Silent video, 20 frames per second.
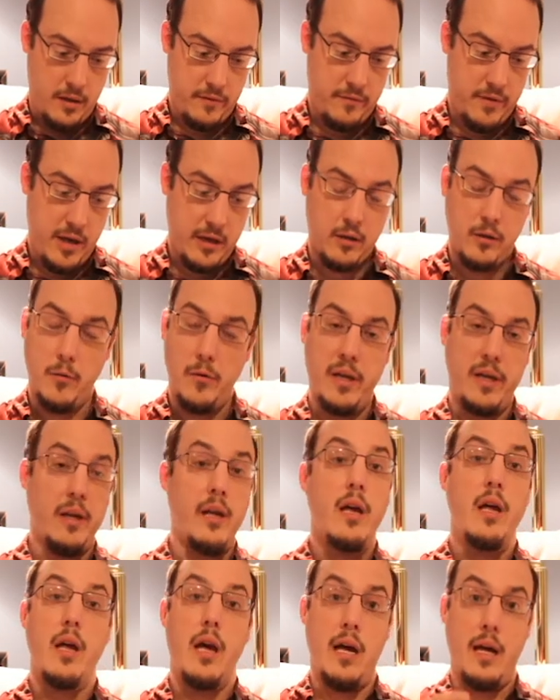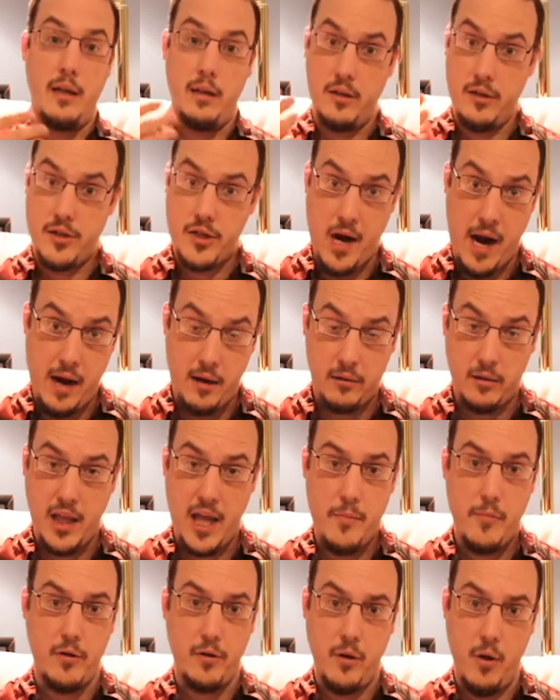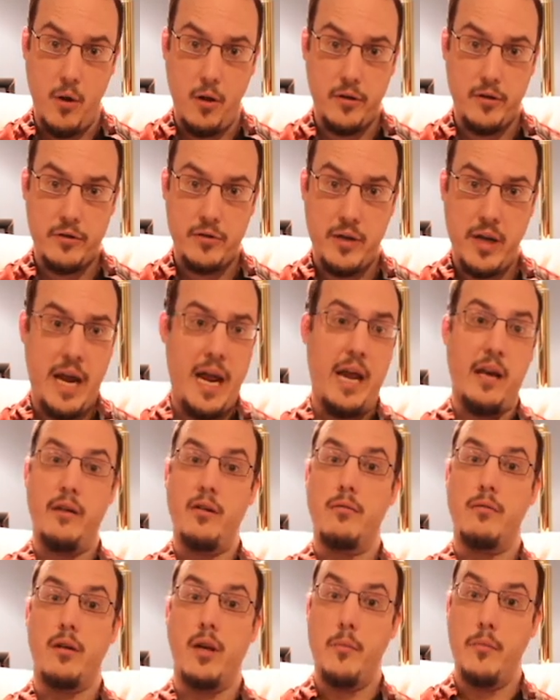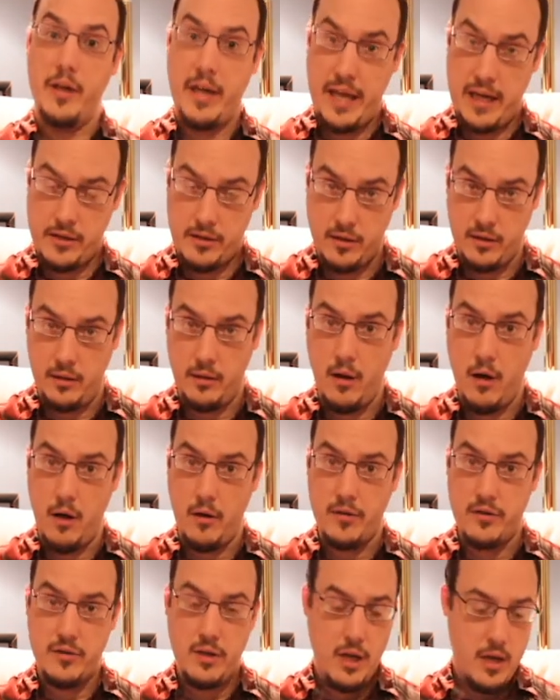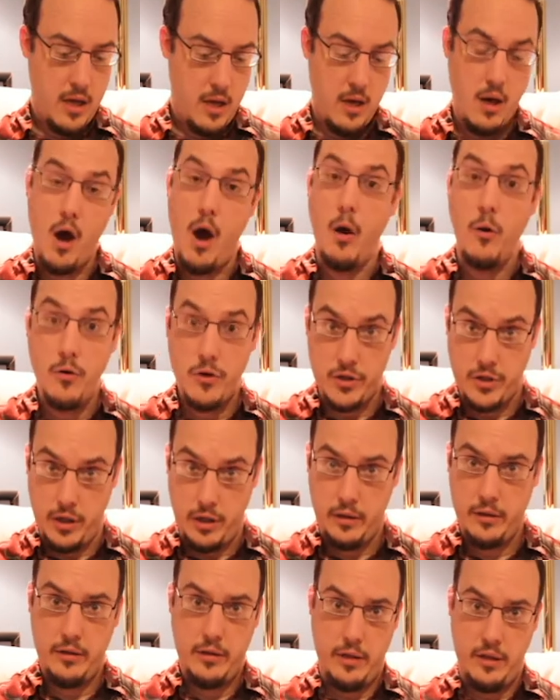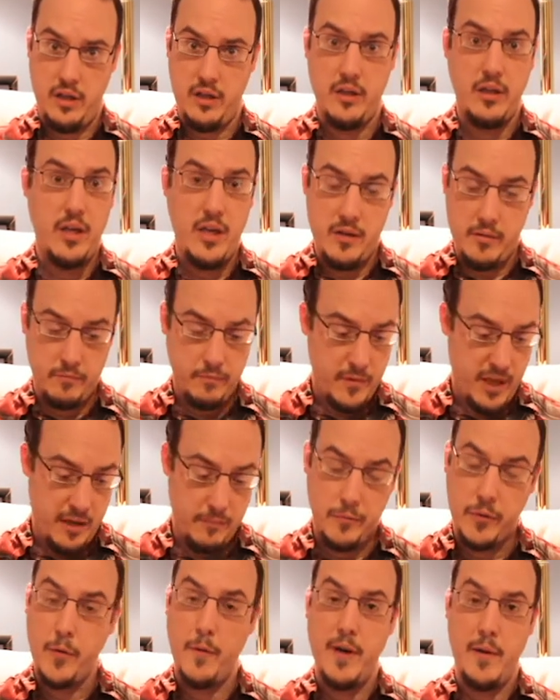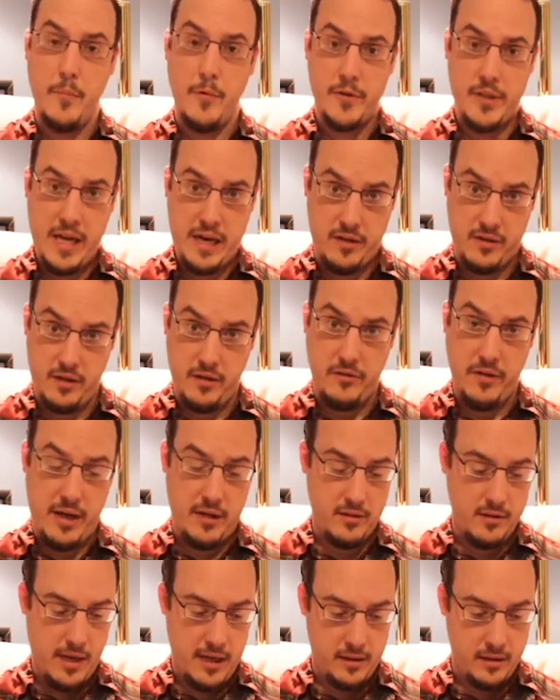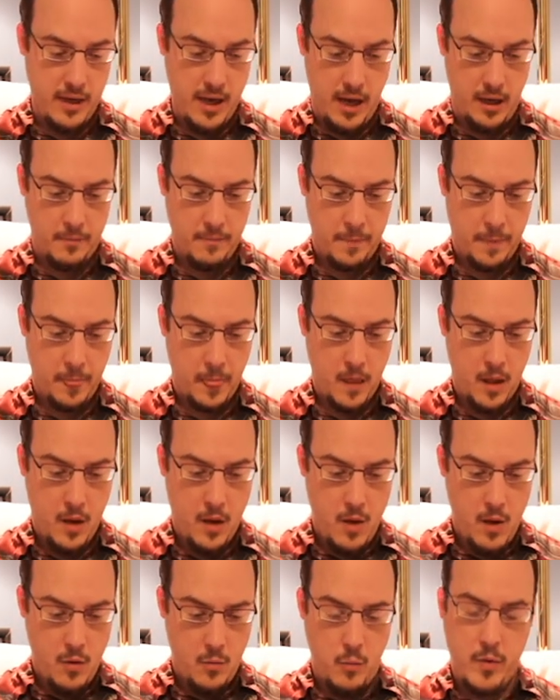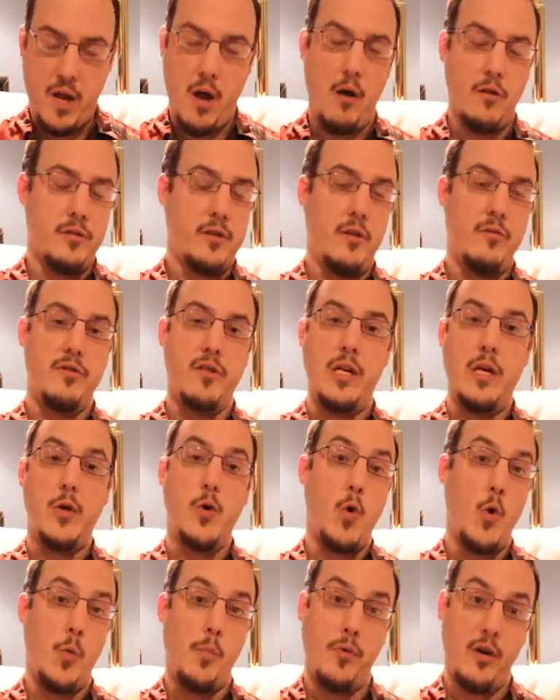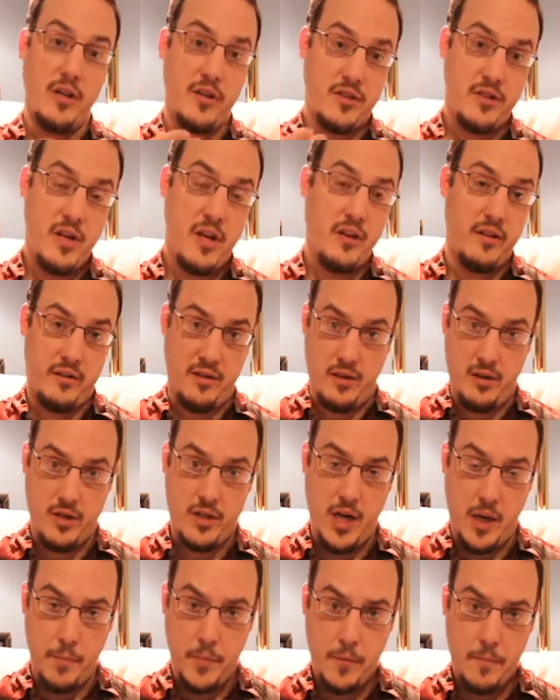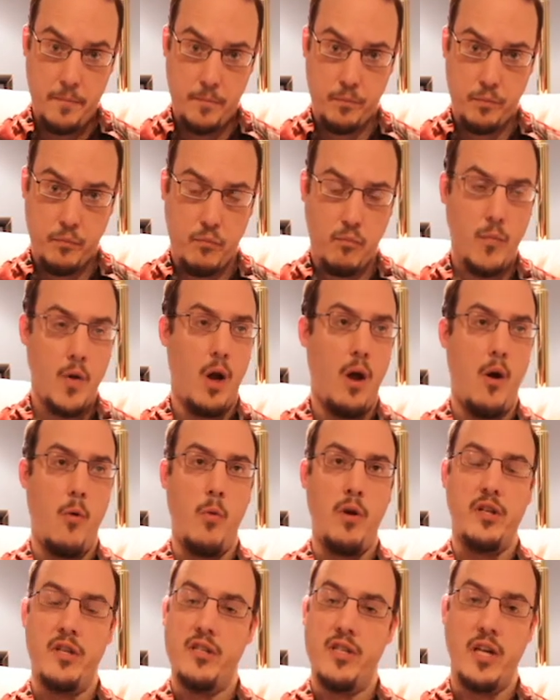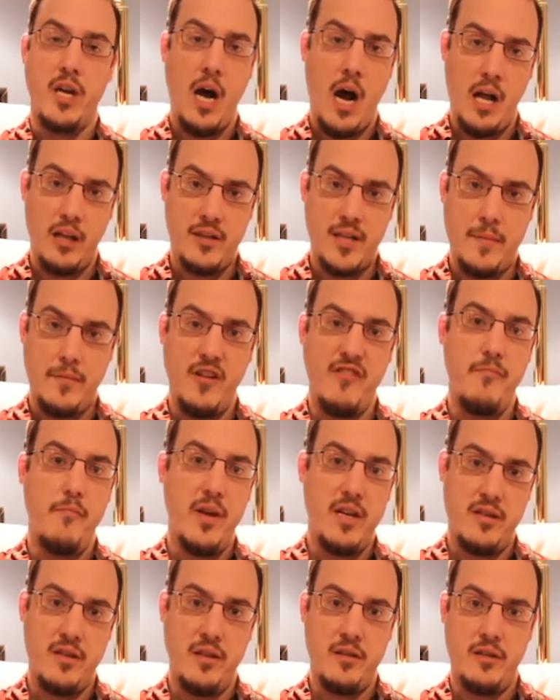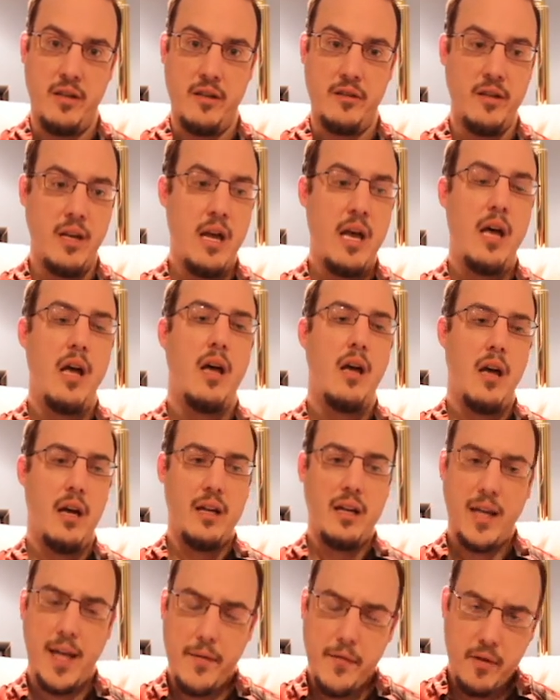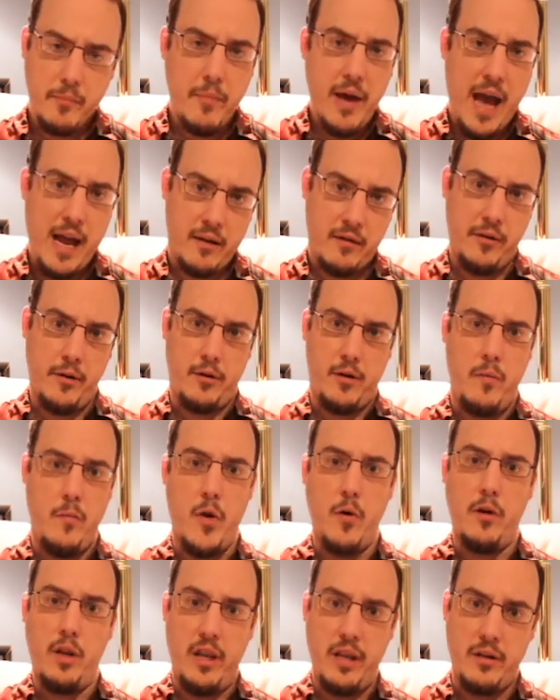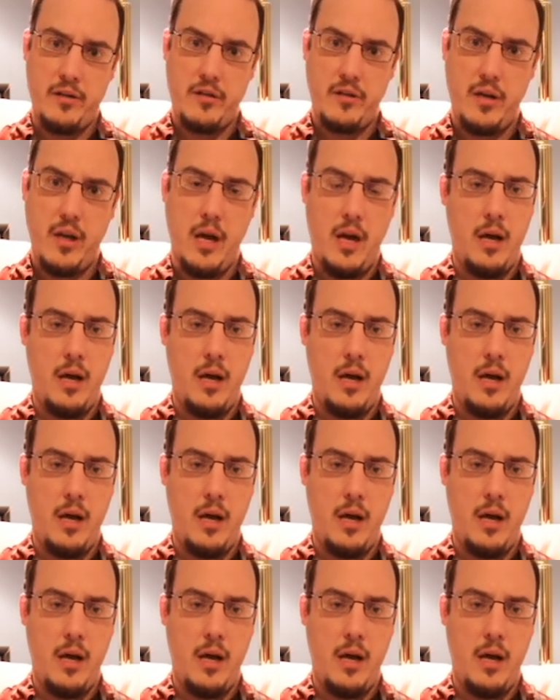including child labor laws and discrimination laws, OSHA, employee protection, things like that. We also see corporate citizenship, which is the concept of businesses giving back to their communities,